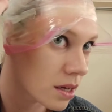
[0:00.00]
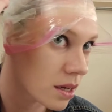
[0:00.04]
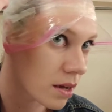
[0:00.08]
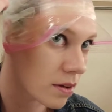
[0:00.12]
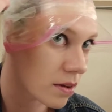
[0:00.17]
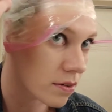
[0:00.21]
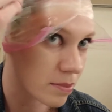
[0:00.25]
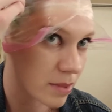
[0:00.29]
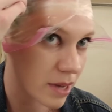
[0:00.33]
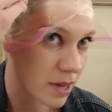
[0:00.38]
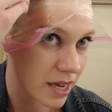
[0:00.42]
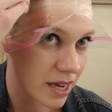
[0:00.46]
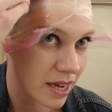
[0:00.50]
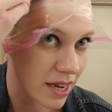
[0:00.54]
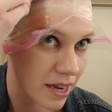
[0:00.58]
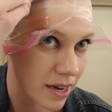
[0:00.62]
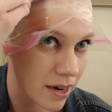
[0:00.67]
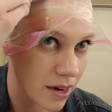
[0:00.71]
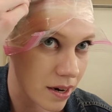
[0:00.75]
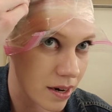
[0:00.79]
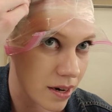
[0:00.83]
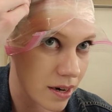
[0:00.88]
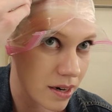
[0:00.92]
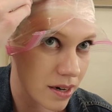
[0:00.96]
of my
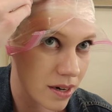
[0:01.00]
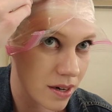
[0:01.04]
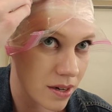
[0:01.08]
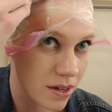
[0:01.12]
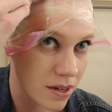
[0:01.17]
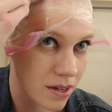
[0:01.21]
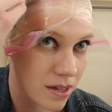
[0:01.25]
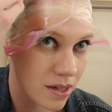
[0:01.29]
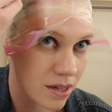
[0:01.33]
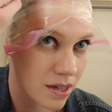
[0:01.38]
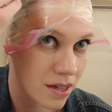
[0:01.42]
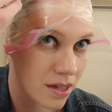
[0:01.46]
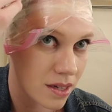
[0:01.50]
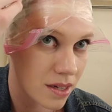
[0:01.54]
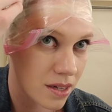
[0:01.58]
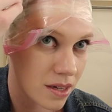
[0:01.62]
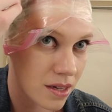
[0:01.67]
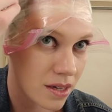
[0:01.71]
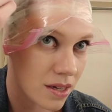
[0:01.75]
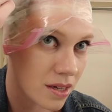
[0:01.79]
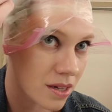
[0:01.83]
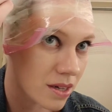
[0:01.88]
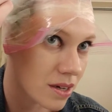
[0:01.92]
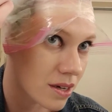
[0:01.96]
hair,
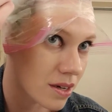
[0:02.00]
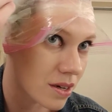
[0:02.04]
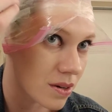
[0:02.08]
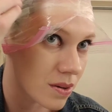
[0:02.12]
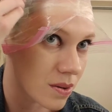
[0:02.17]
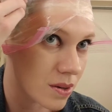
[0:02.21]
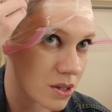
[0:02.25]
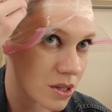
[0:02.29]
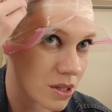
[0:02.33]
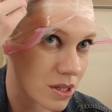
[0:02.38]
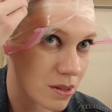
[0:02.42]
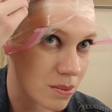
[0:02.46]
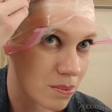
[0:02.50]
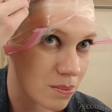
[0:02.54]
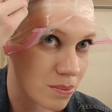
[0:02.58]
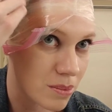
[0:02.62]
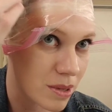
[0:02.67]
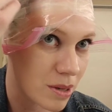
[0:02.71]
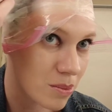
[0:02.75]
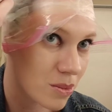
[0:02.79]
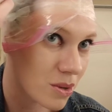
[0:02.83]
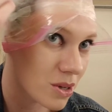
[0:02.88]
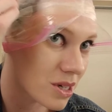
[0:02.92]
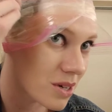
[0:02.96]
which is a
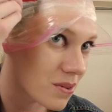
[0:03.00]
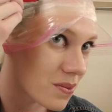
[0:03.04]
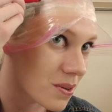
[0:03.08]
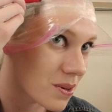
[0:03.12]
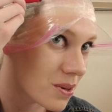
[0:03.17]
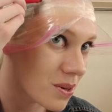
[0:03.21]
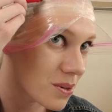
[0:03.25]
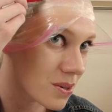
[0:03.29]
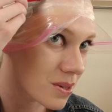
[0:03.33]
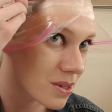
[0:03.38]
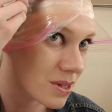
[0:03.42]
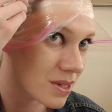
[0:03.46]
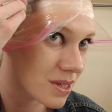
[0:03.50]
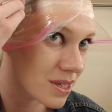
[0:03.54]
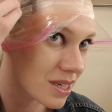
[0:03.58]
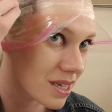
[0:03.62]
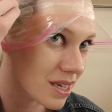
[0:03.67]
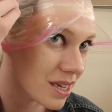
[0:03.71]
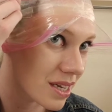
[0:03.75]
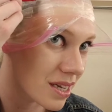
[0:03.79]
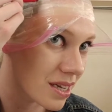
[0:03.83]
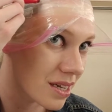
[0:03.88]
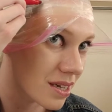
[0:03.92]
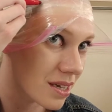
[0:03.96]
bit more difficult to
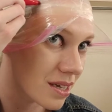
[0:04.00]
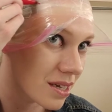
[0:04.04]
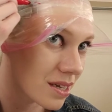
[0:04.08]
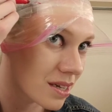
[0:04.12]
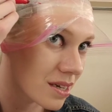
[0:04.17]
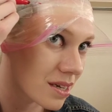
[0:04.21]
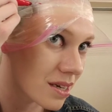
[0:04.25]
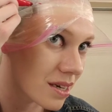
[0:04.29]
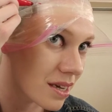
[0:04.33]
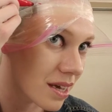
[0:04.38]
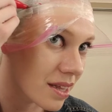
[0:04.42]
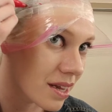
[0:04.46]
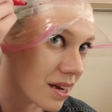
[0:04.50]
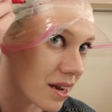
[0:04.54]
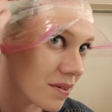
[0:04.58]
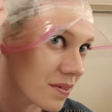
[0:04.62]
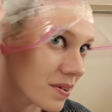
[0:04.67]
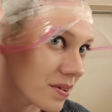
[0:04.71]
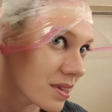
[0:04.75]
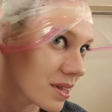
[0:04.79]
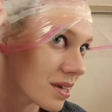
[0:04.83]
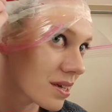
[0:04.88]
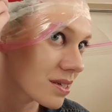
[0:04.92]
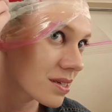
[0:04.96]
see now that
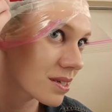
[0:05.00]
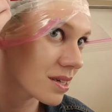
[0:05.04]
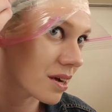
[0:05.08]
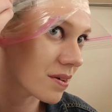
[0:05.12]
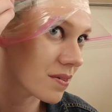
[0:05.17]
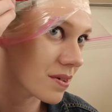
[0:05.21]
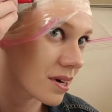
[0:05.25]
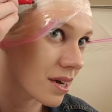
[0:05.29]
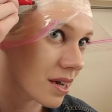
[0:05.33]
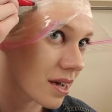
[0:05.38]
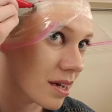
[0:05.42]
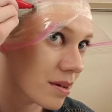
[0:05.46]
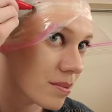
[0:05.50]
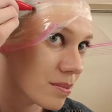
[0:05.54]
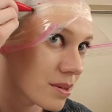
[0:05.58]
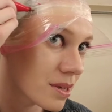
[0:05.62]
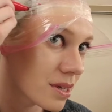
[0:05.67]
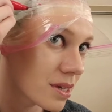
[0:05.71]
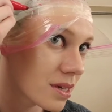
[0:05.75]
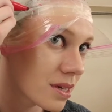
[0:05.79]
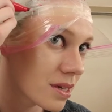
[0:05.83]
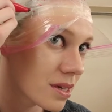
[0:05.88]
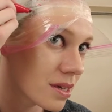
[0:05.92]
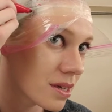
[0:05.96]
everything is covered up.